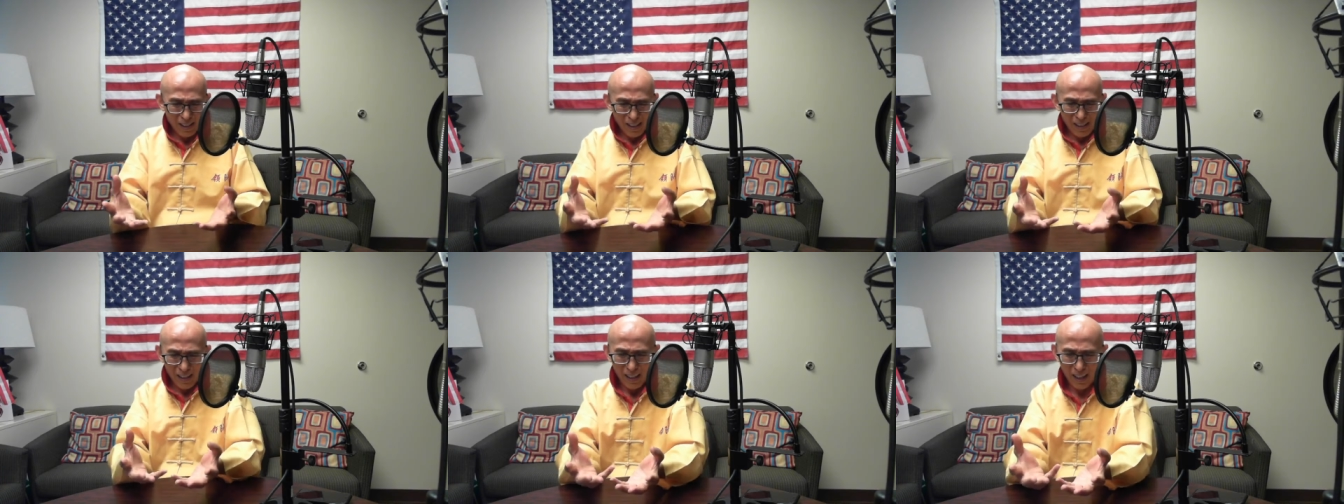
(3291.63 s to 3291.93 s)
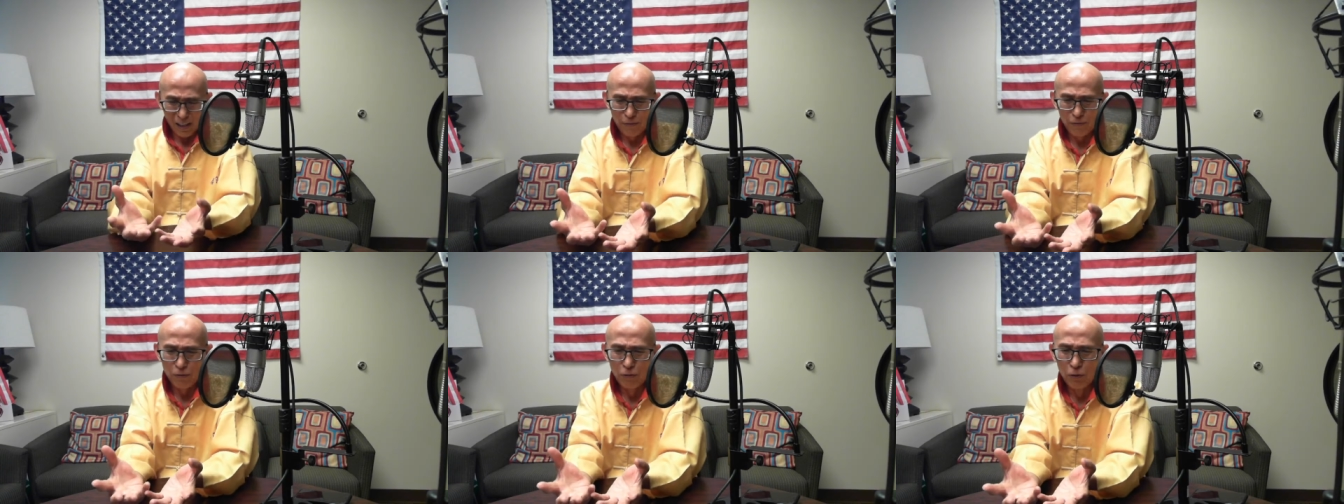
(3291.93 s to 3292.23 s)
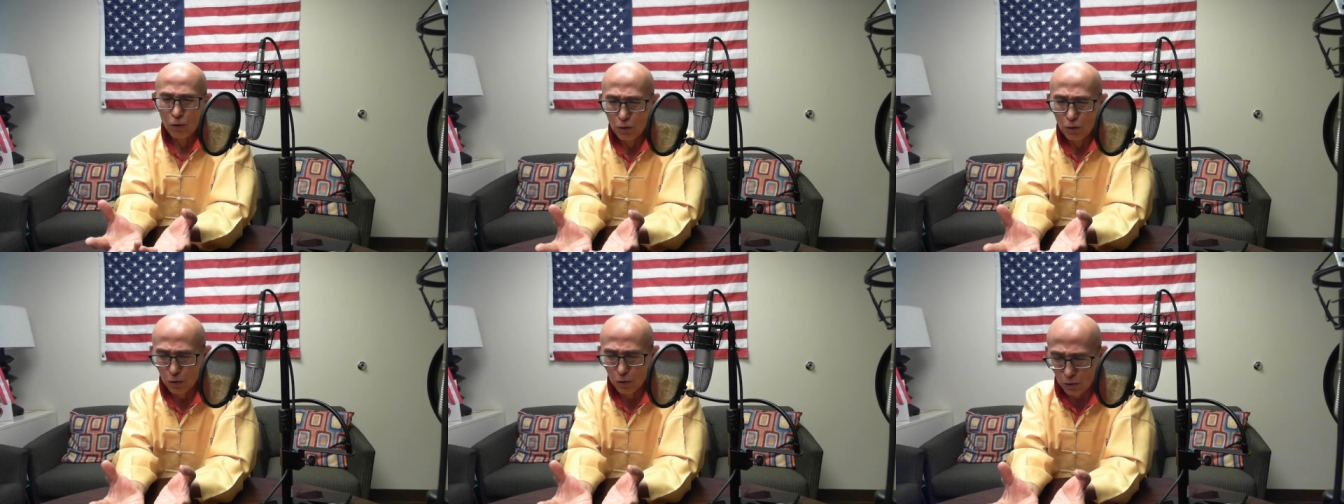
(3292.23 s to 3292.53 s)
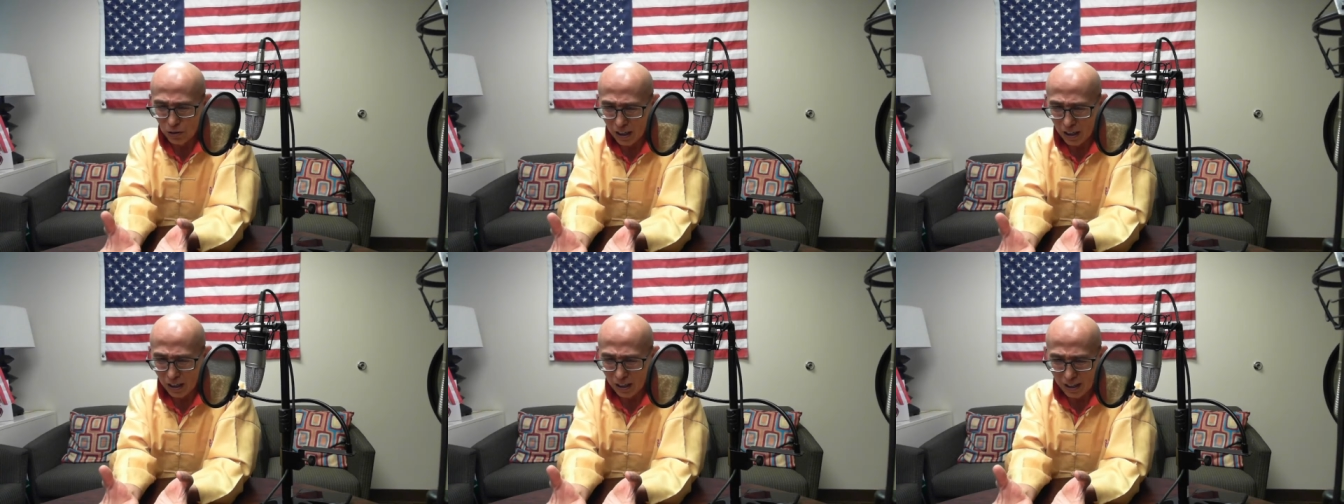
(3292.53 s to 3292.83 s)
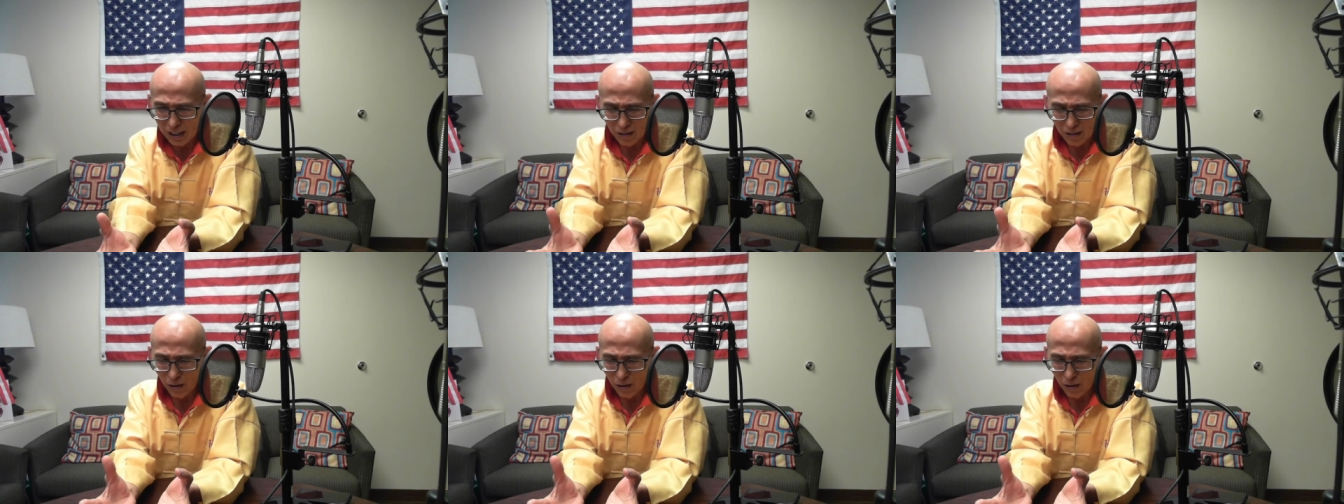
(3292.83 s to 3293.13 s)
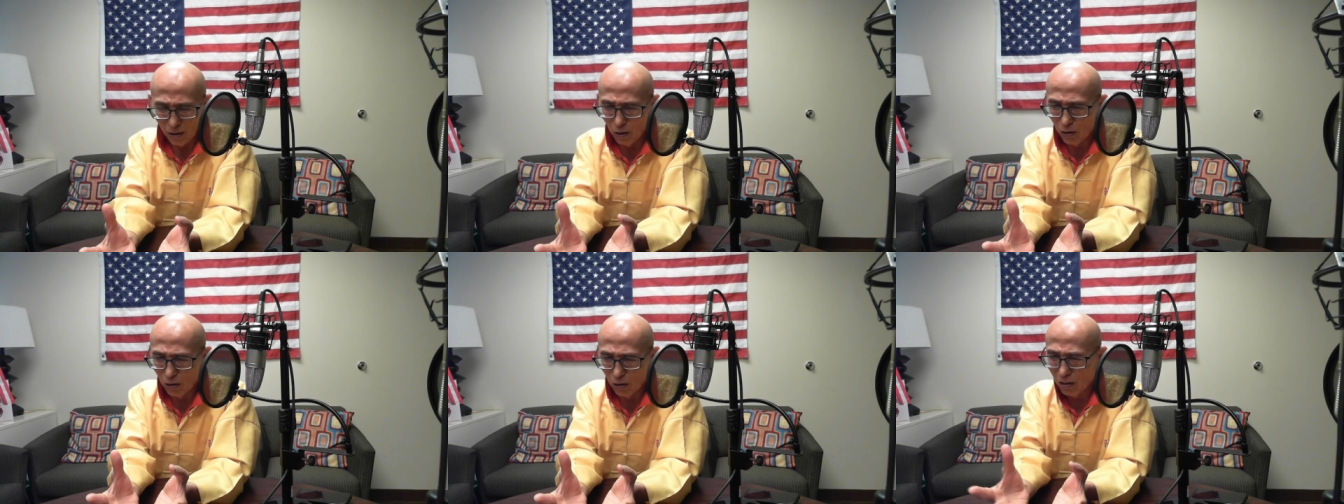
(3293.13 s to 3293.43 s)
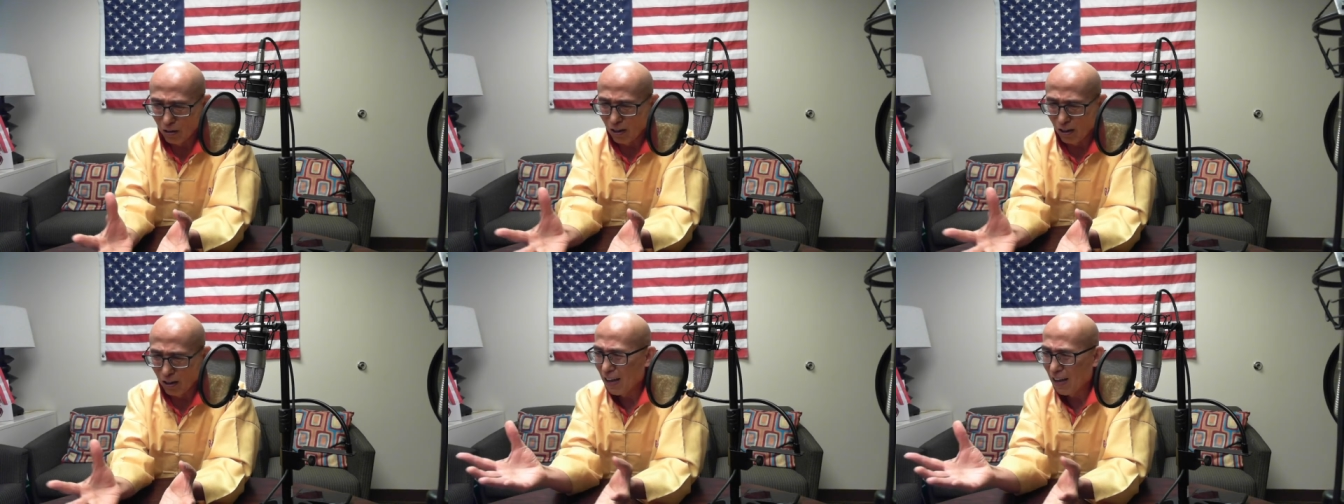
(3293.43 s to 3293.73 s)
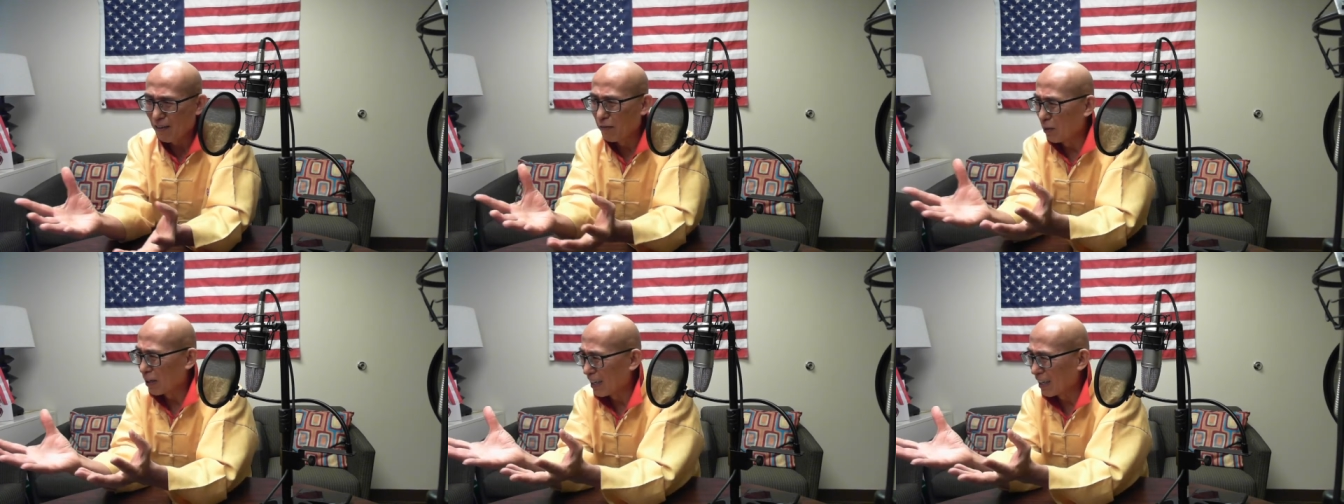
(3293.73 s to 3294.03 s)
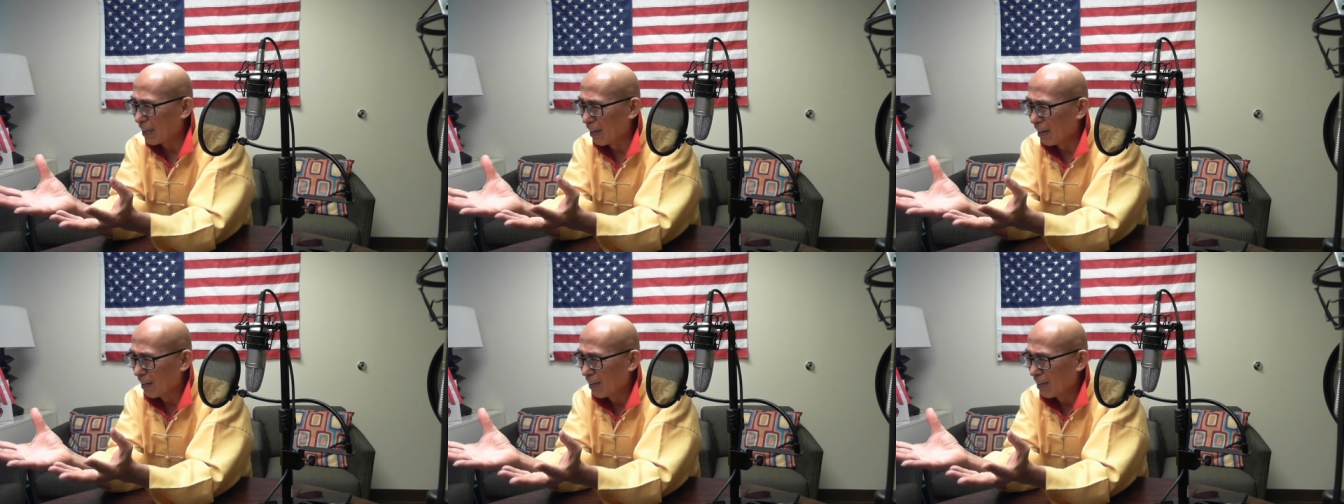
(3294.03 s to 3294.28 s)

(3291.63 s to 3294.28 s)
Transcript: Like food, everybody get